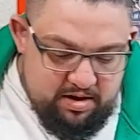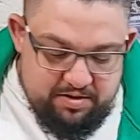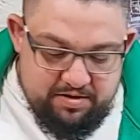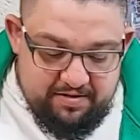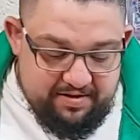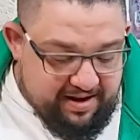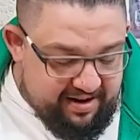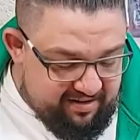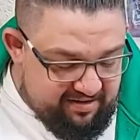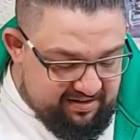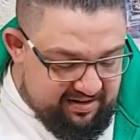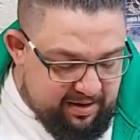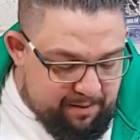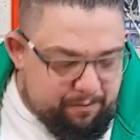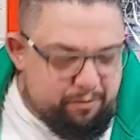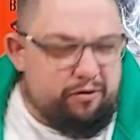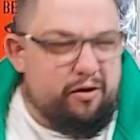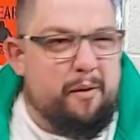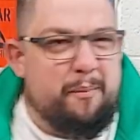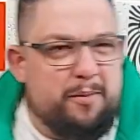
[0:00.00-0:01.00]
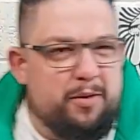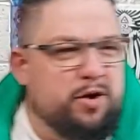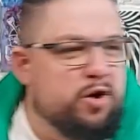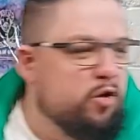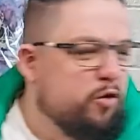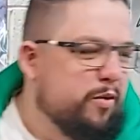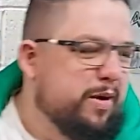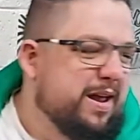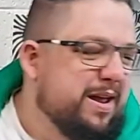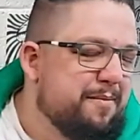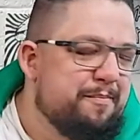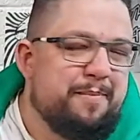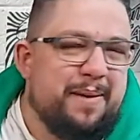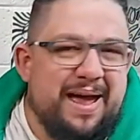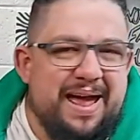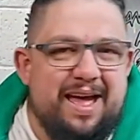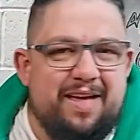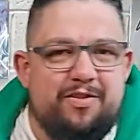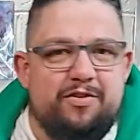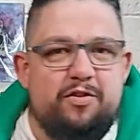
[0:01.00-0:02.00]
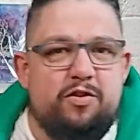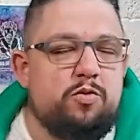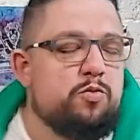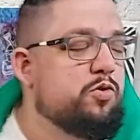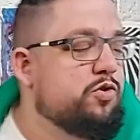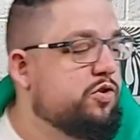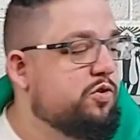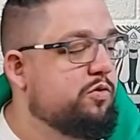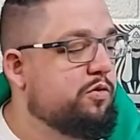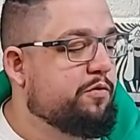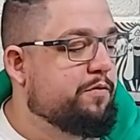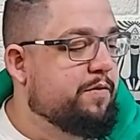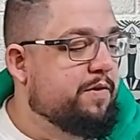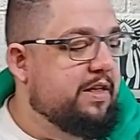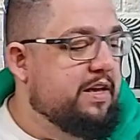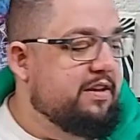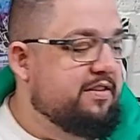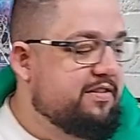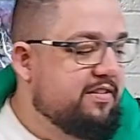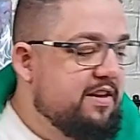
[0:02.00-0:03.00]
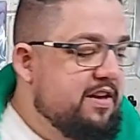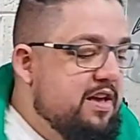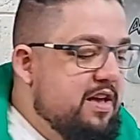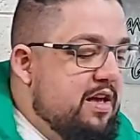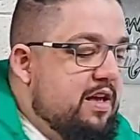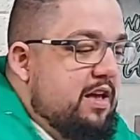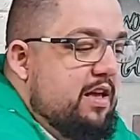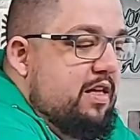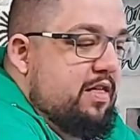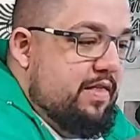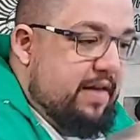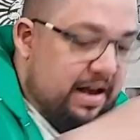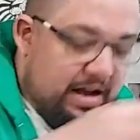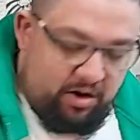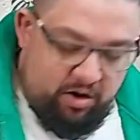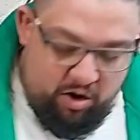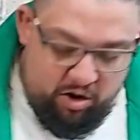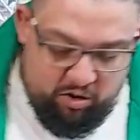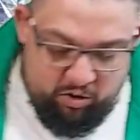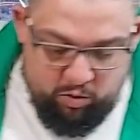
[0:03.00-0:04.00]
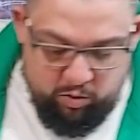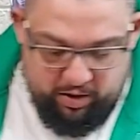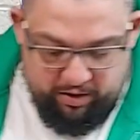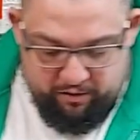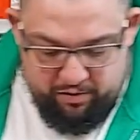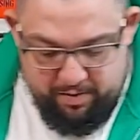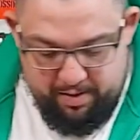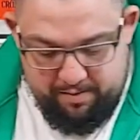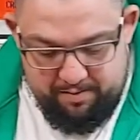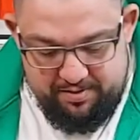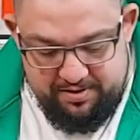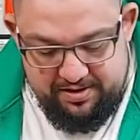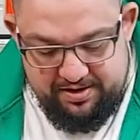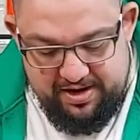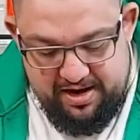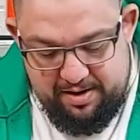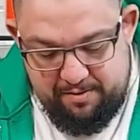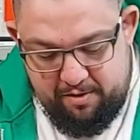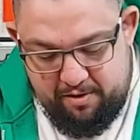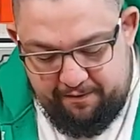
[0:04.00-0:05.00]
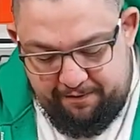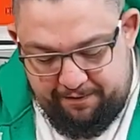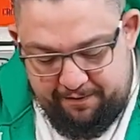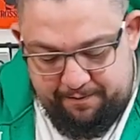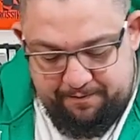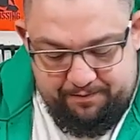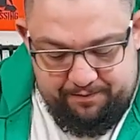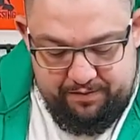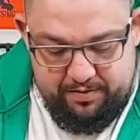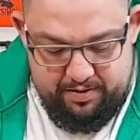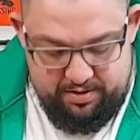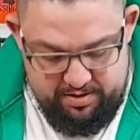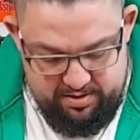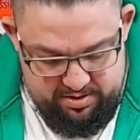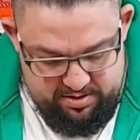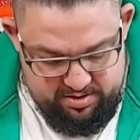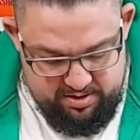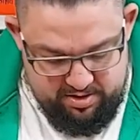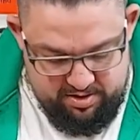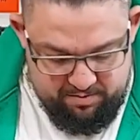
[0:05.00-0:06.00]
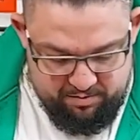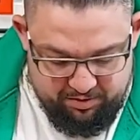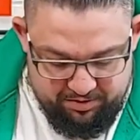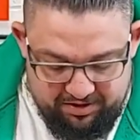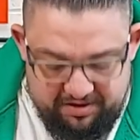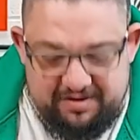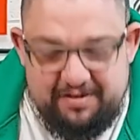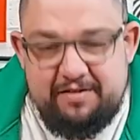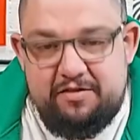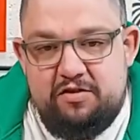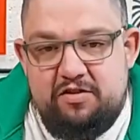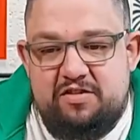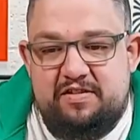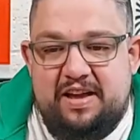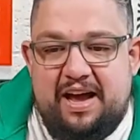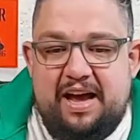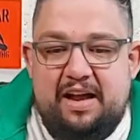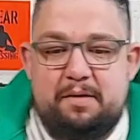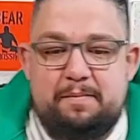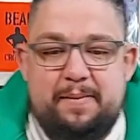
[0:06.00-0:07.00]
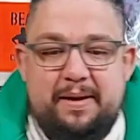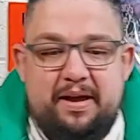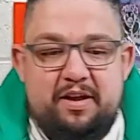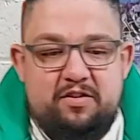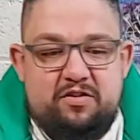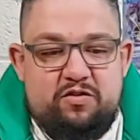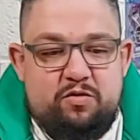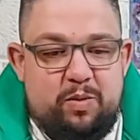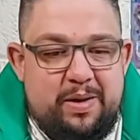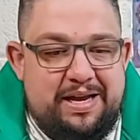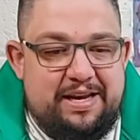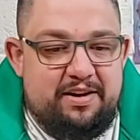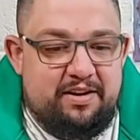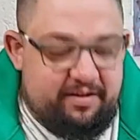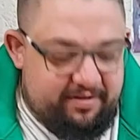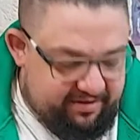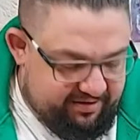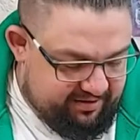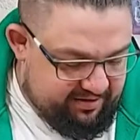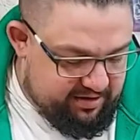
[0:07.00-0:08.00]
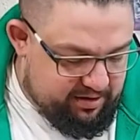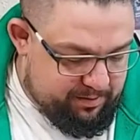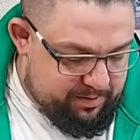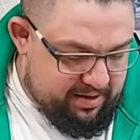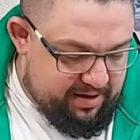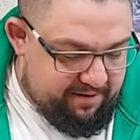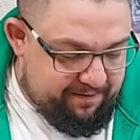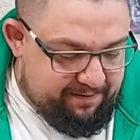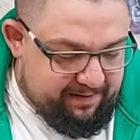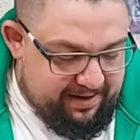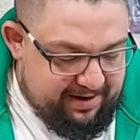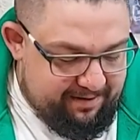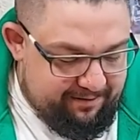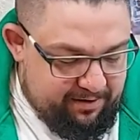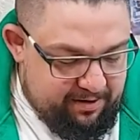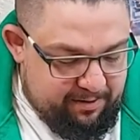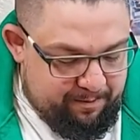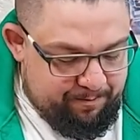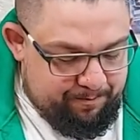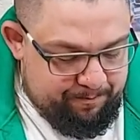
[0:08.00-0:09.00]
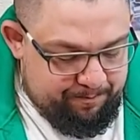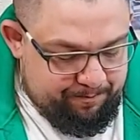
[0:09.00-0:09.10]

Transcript: There's actually a proper Korean pear that you would use for this that I can't quite remember the name of, but this is just to add a bit of sweetness and a bit of flavour.